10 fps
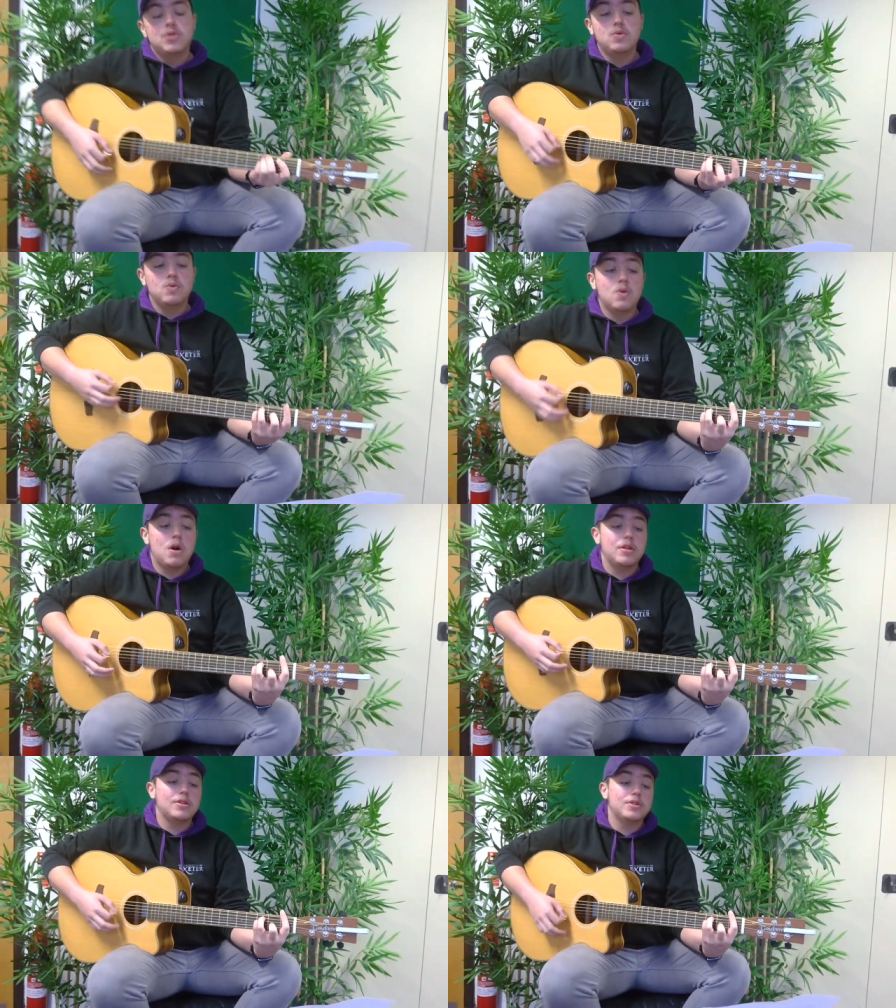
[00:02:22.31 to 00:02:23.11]

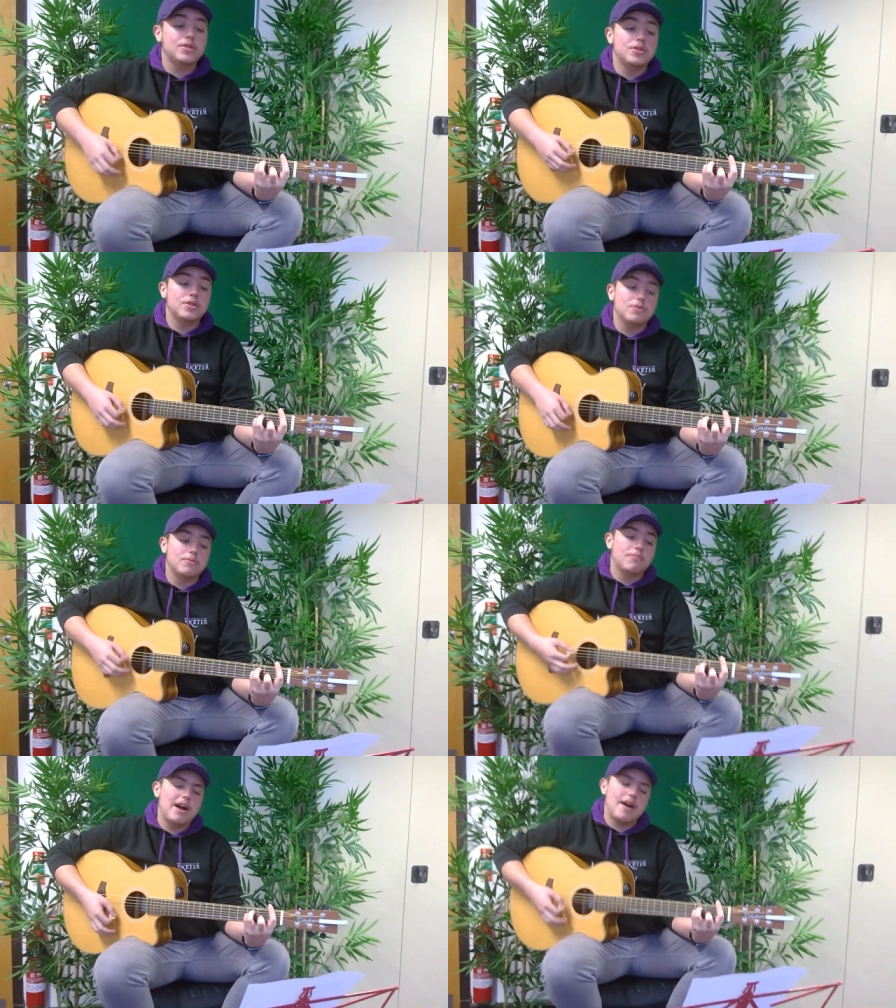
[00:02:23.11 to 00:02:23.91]
to
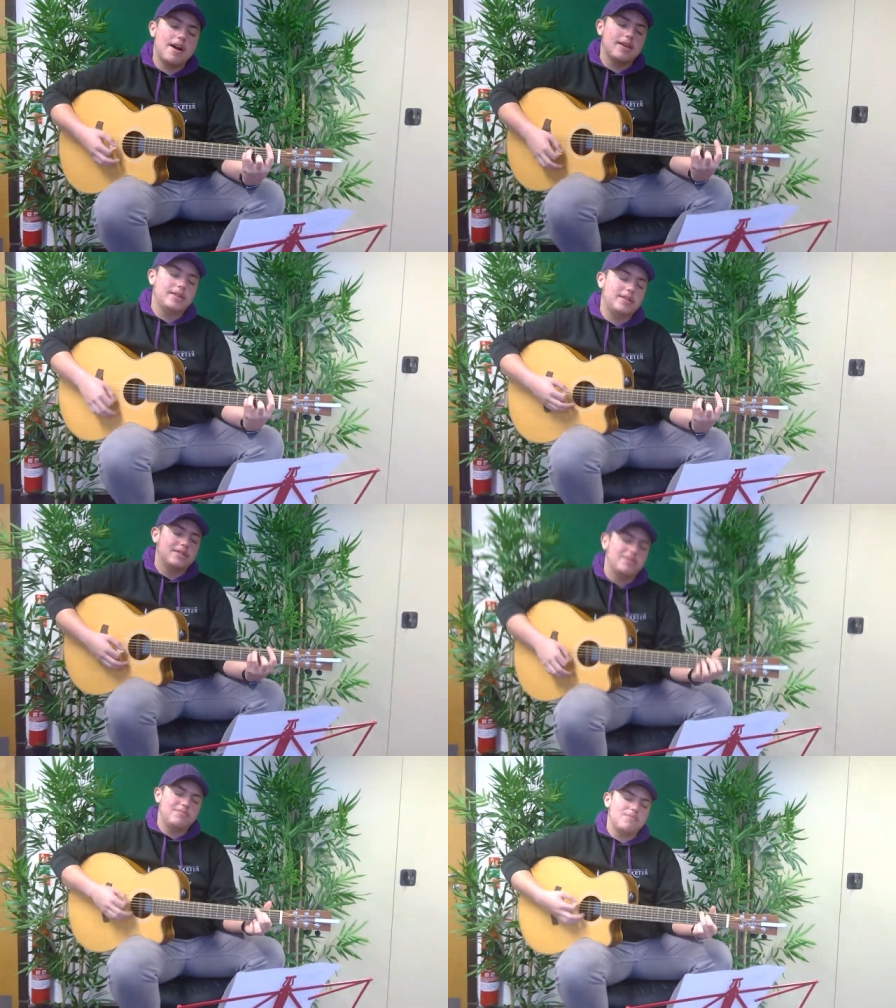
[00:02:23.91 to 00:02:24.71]
undermine
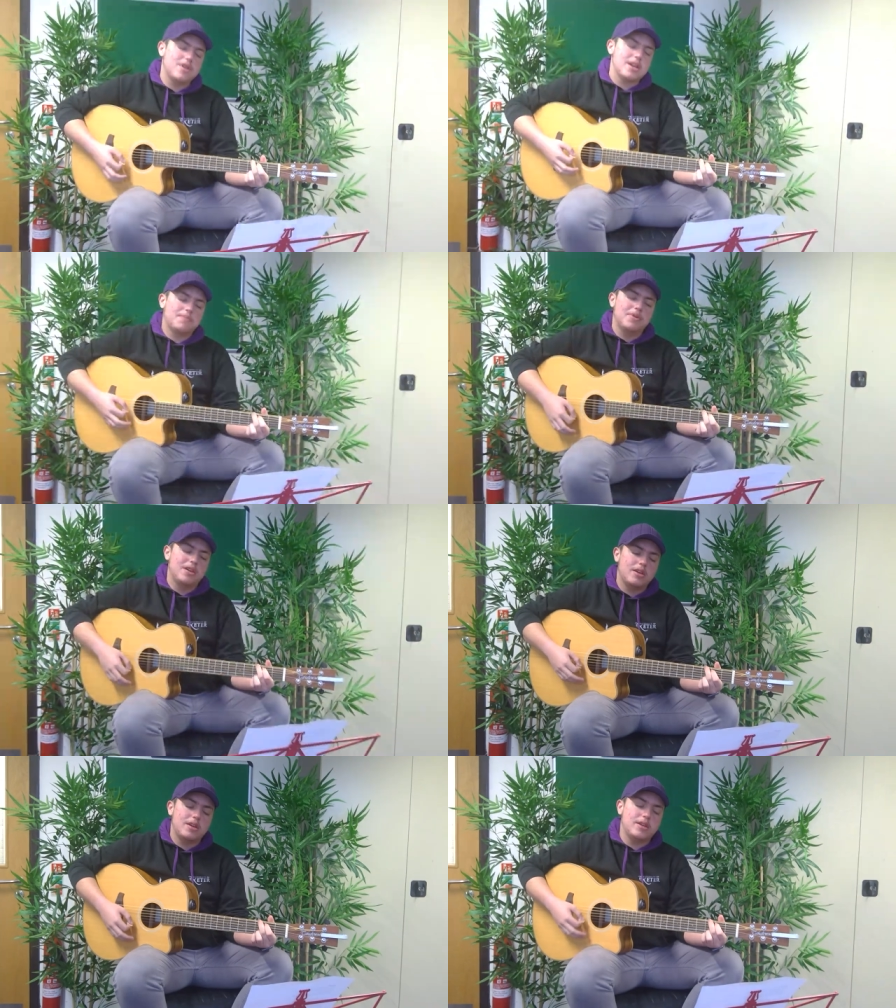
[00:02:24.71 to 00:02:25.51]
and break
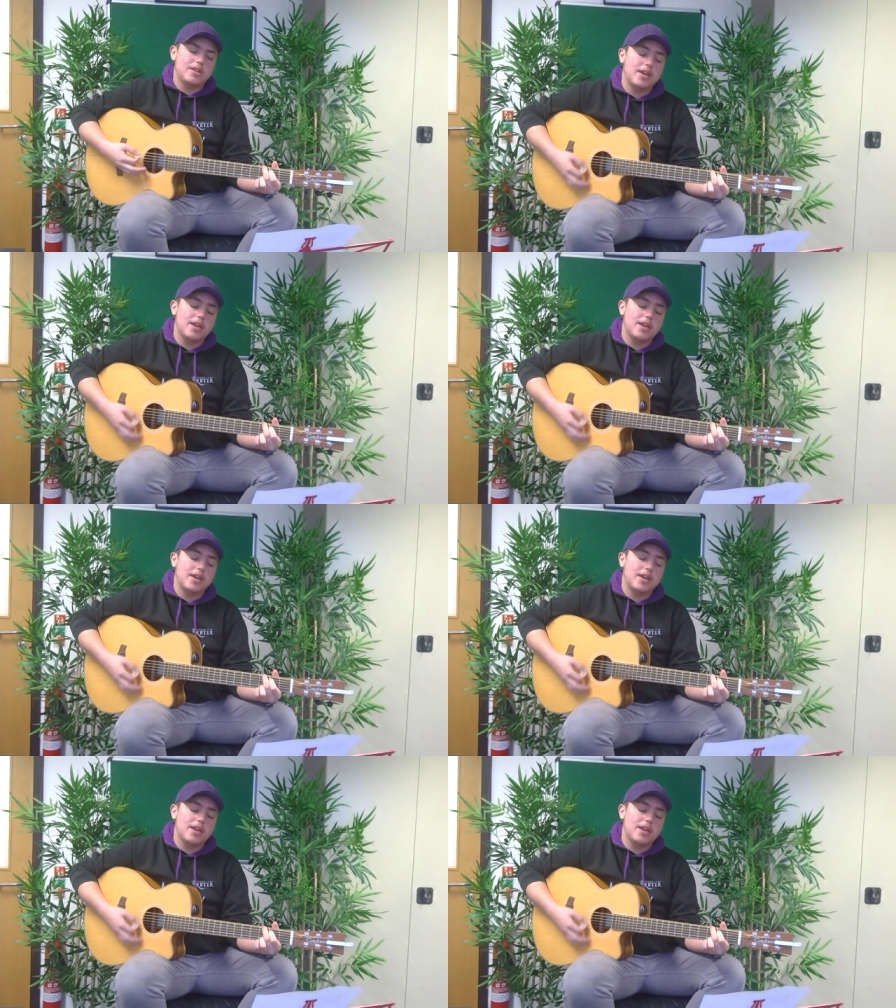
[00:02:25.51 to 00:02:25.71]
me